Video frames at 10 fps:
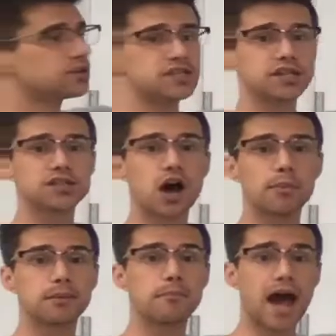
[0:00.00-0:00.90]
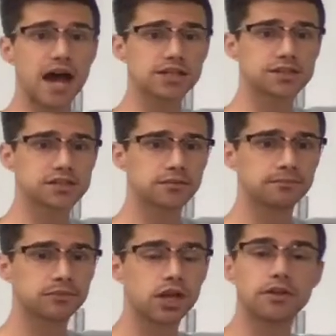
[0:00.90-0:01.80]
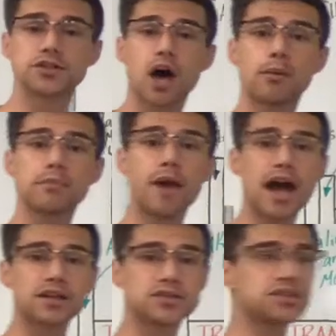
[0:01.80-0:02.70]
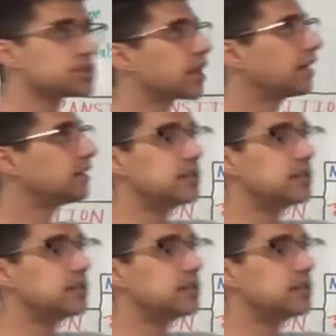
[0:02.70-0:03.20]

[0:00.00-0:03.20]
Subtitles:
is the atomic mass. Now the atomic mass is slightly